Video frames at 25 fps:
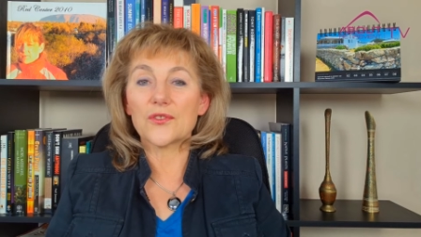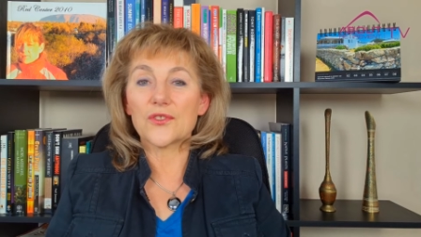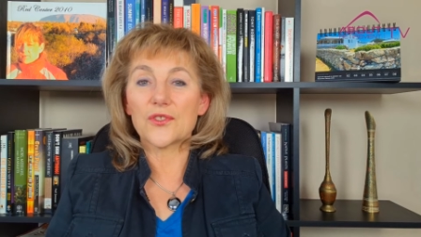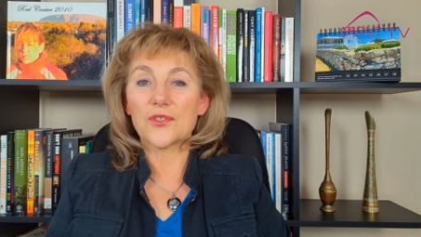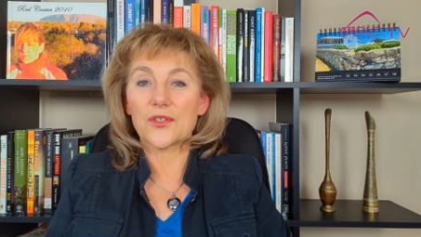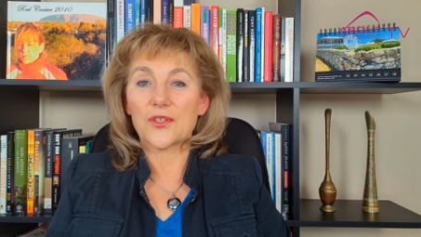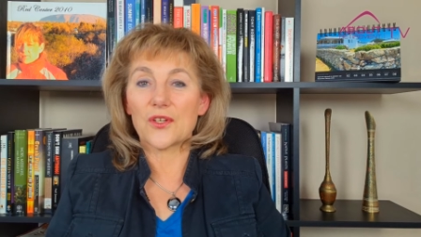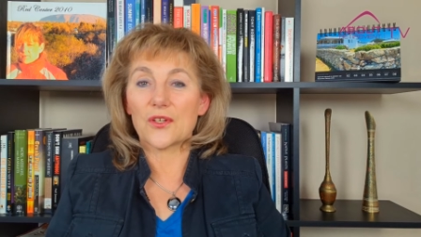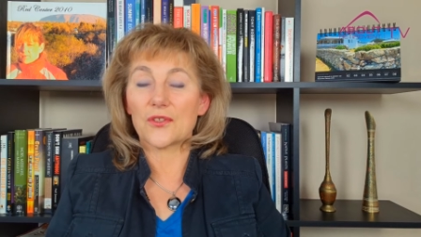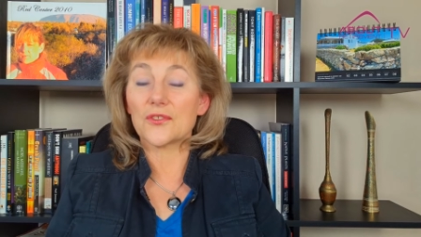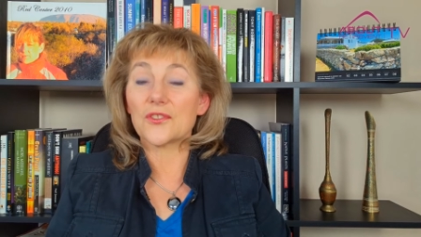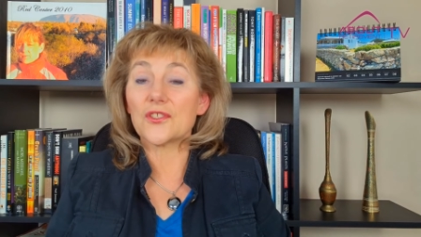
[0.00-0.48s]
to
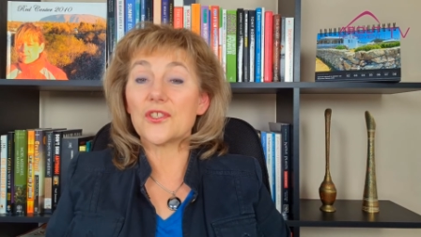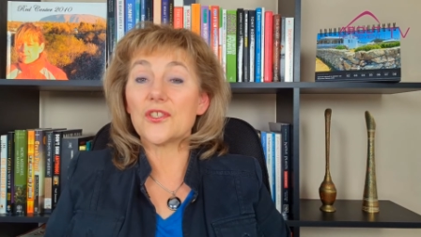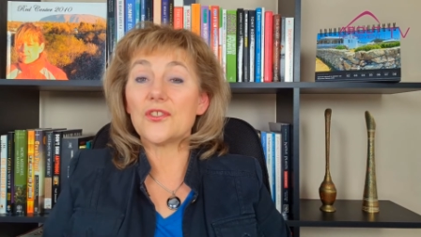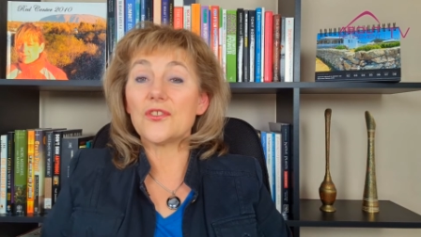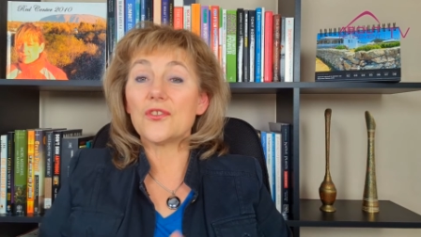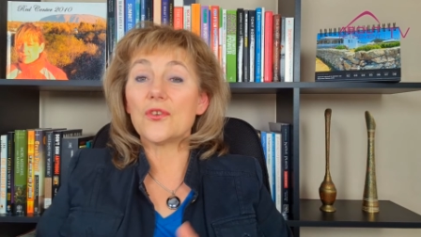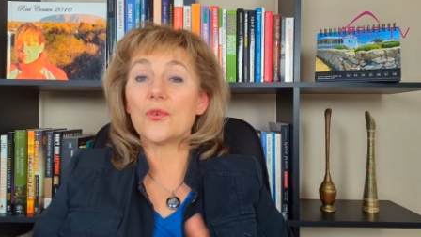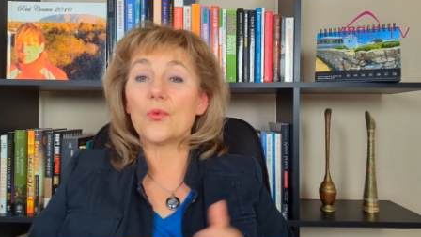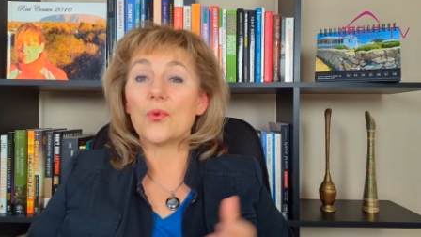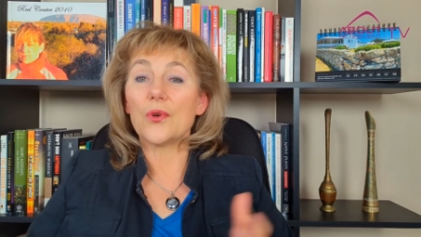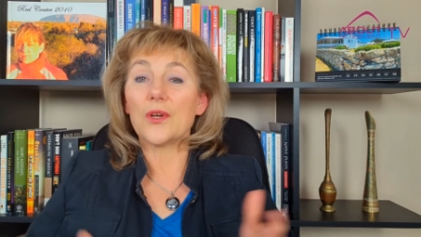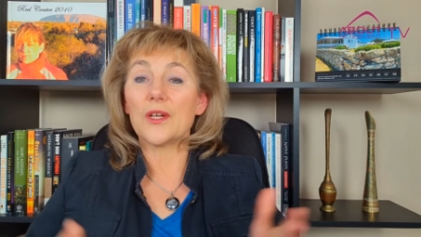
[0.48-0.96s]

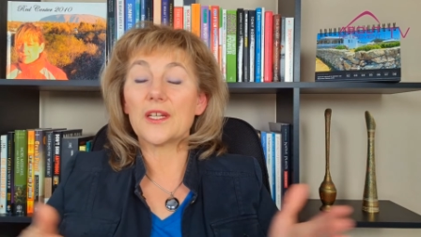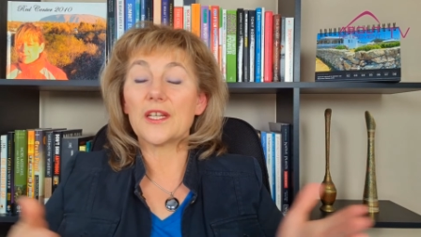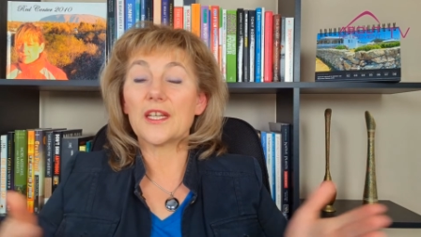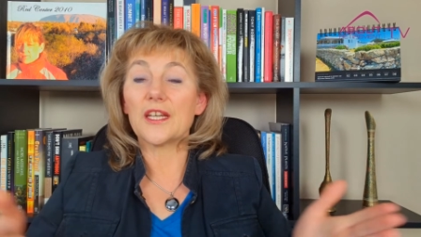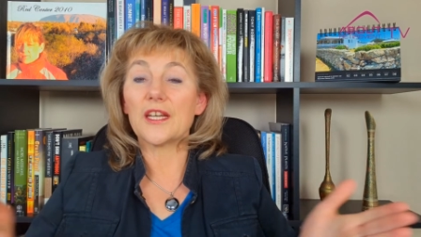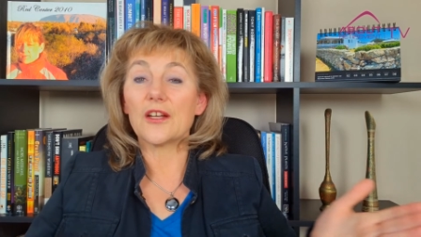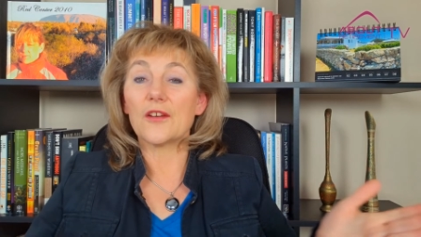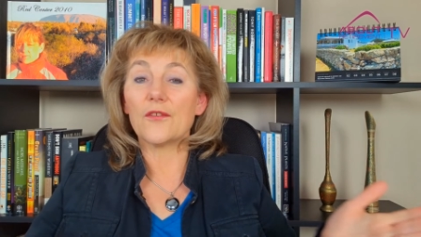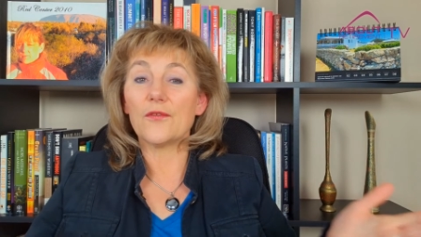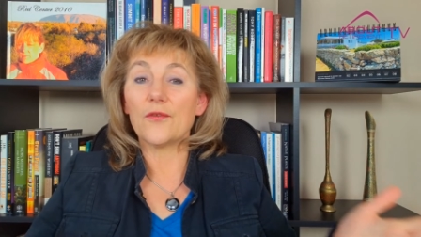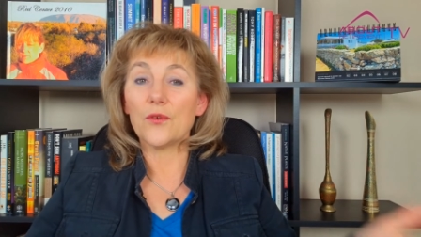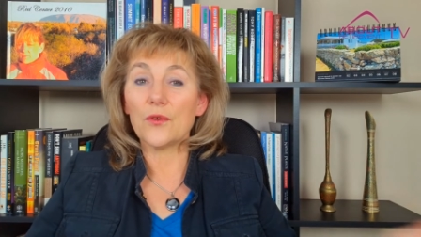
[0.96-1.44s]
continue
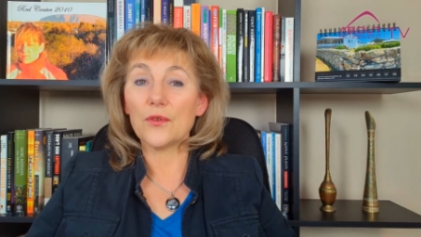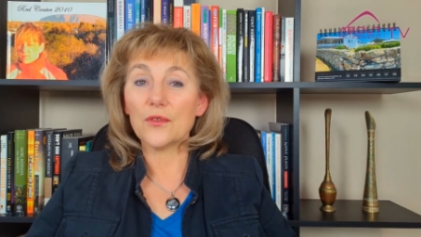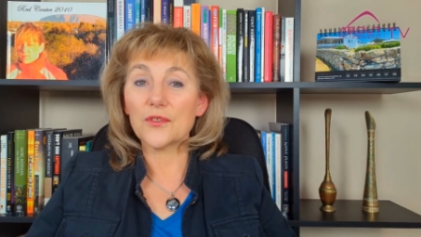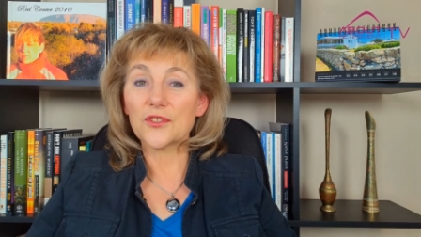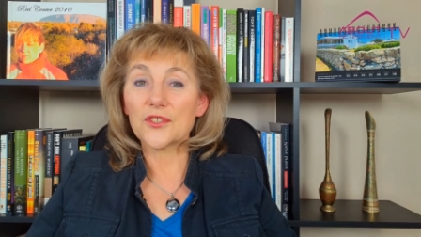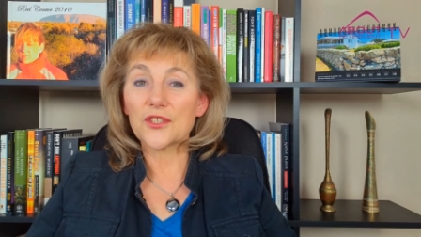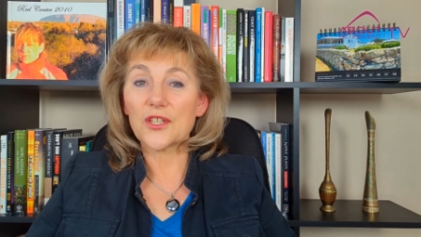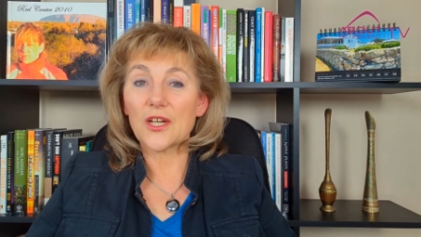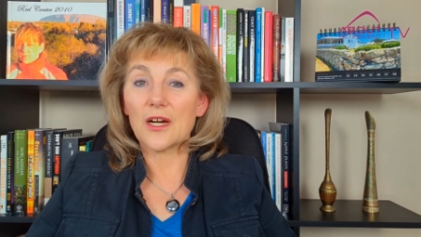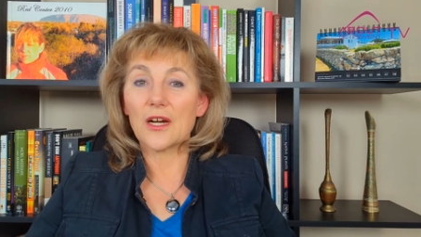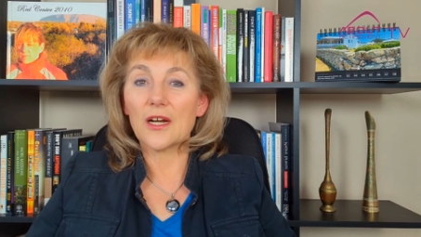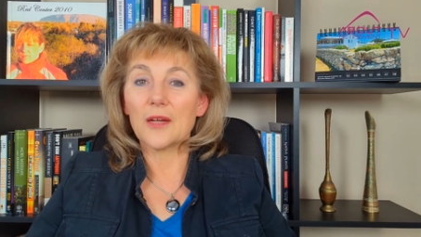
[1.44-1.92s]
working
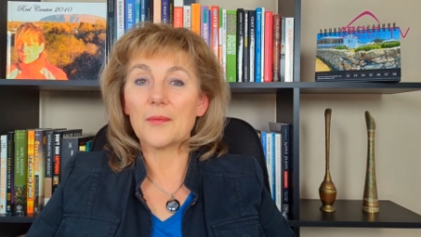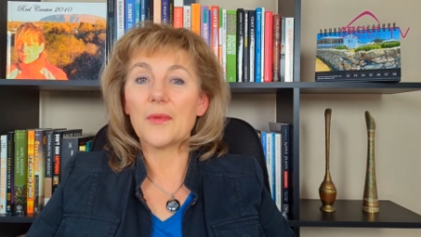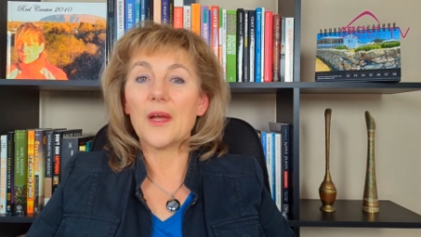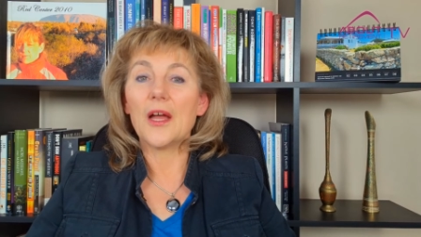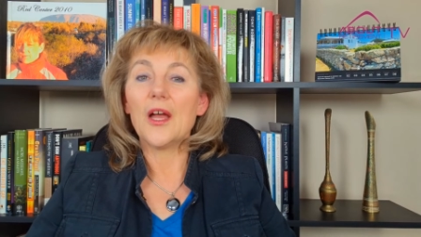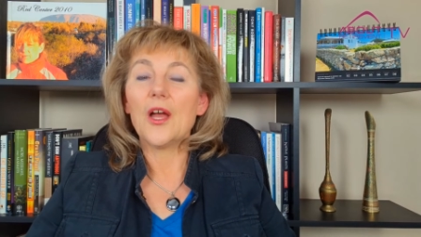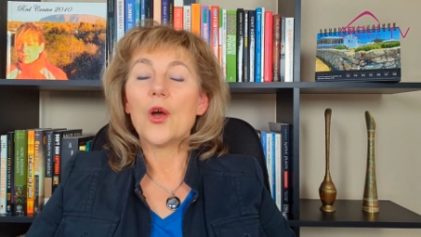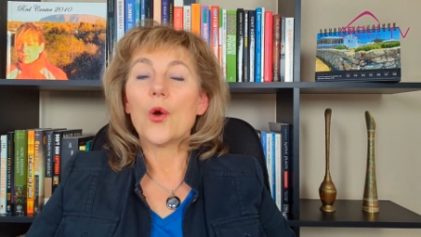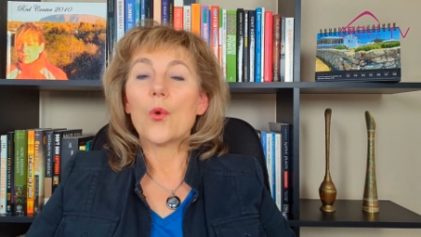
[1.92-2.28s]
full-time